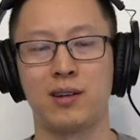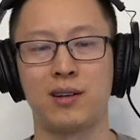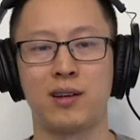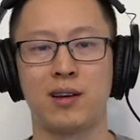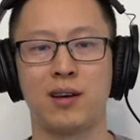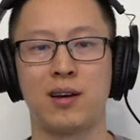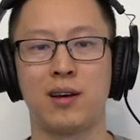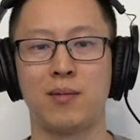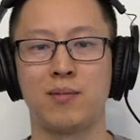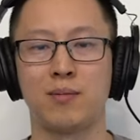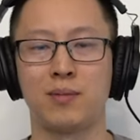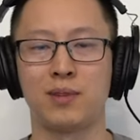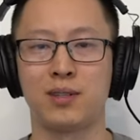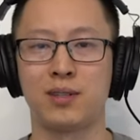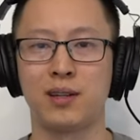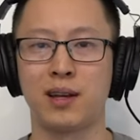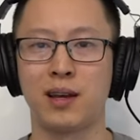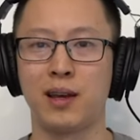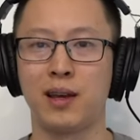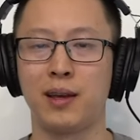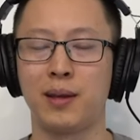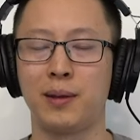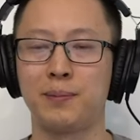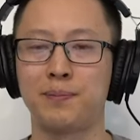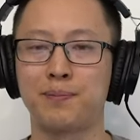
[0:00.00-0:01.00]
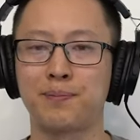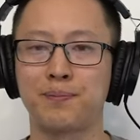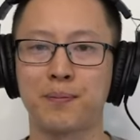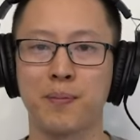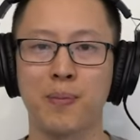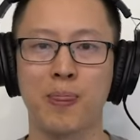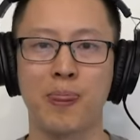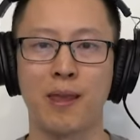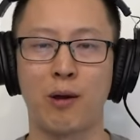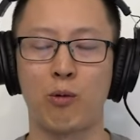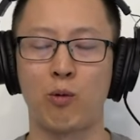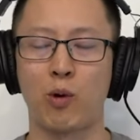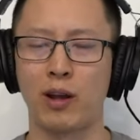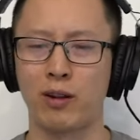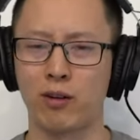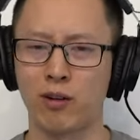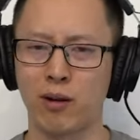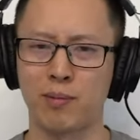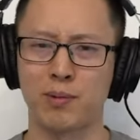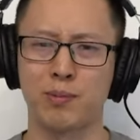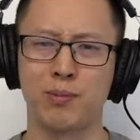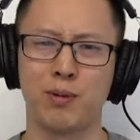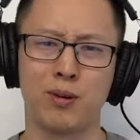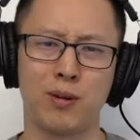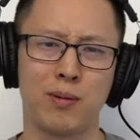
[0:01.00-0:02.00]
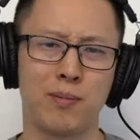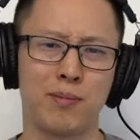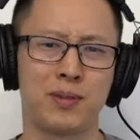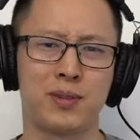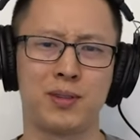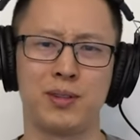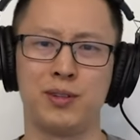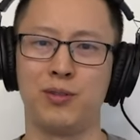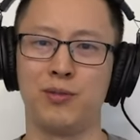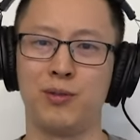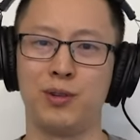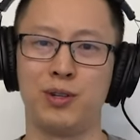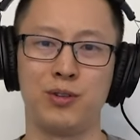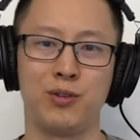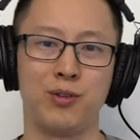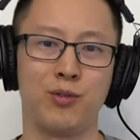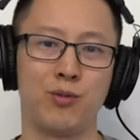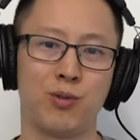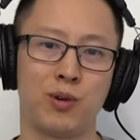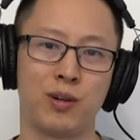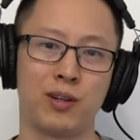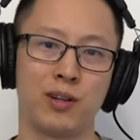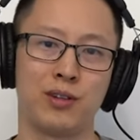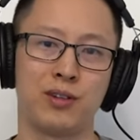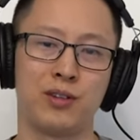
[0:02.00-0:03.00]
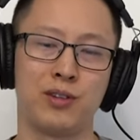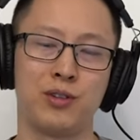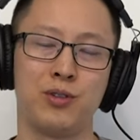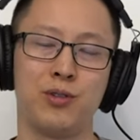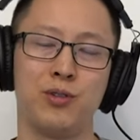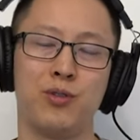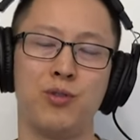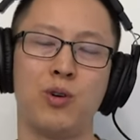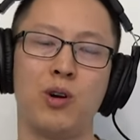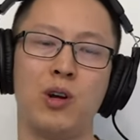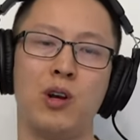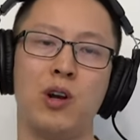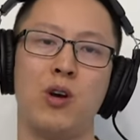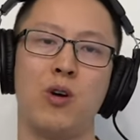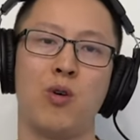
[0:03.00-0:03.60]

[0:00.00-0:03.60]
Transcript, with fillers: um, say Y grip pull-ups, you would do one to two